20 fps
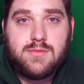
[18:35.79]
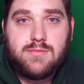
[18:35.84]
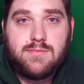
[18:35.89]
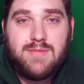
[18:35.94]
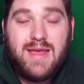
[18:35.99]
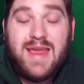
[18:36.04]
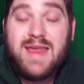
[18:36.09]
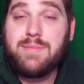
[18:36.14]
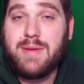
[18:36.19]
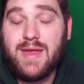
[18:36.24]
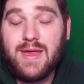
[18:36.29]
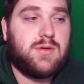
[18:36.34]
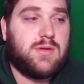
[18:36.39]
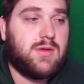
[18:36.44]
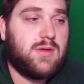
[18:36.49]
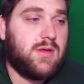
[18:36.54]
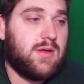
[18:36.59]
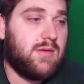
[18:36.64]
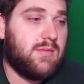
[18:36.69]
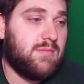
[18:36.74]
Maybe.
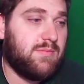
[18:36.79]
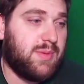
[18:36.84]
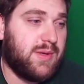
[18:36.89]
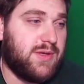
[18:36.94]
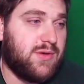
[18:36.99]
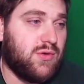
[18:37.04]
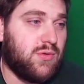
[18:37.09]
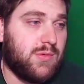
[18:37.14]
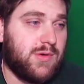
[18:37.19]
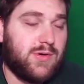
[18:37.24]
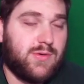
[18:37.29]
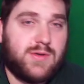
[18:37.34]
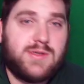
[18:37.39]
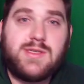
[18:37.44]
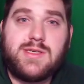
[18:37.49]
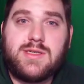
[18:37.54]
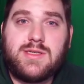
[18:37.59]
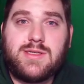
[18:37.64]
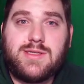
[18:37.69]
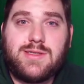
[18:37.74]
But
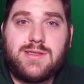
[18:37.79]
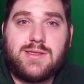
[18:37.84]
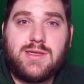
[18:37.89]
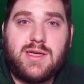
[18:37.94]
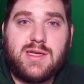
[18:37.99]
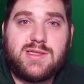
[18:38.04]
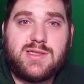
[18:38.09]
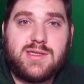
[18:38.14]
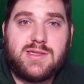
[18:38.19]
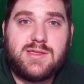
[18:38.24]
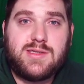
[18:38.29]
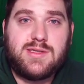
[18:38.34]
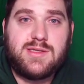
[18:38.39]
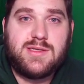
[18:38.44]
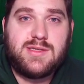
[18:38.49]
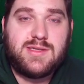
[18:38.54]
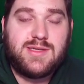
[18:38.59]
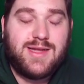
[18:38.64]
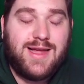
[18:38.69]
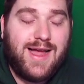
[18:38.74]
Numenor's
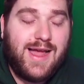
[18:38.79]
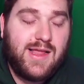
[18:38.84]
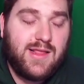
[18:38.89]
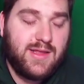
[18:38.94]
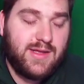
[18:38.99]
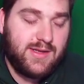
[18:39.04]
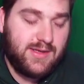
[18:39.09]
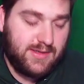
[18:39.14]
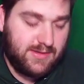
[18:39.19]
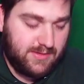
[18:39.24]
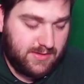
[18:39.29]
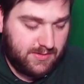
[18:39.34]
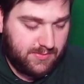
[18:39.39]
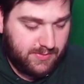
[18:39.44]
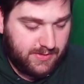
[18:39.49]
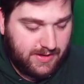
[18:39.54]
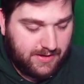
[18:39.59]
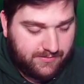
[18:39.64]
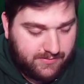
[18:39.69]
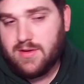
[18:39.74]
it's an island.
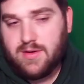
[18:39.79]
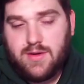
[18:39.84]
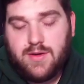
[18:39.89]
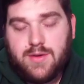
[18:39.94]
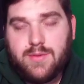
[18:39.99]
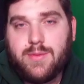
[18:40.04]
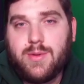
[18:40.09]
Whatever.